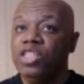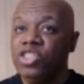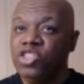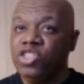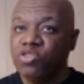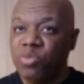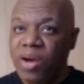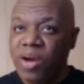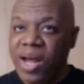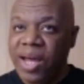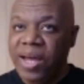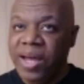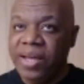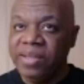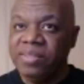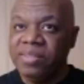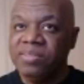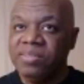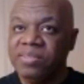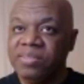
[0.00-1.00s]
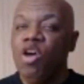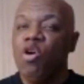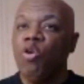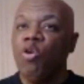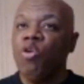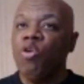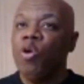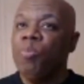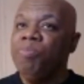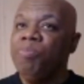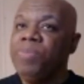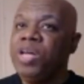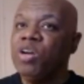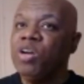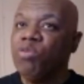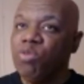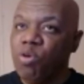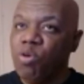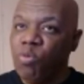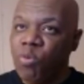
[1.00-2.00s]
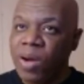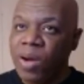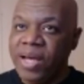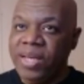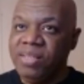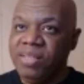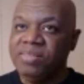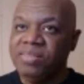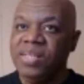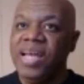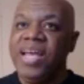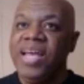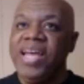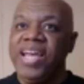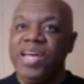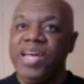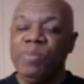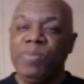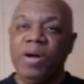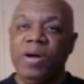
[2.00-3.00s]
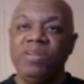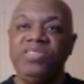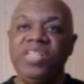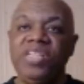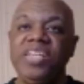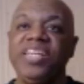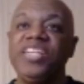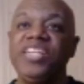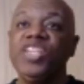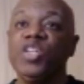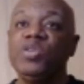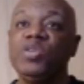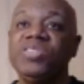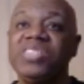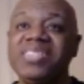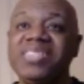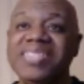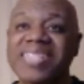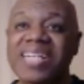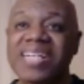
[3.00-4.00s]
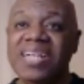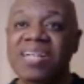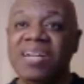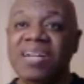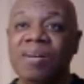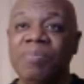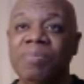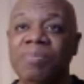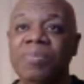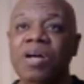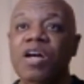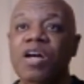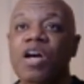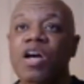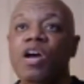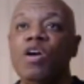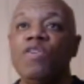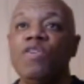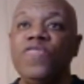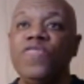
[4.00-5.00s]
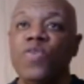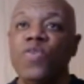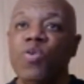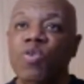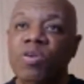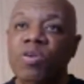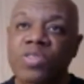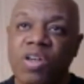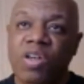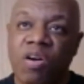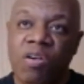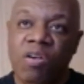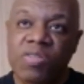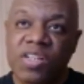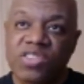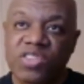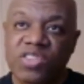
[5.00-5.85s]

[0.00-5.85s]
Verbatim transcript: dregs, or mineral waste, in particular scum, formed on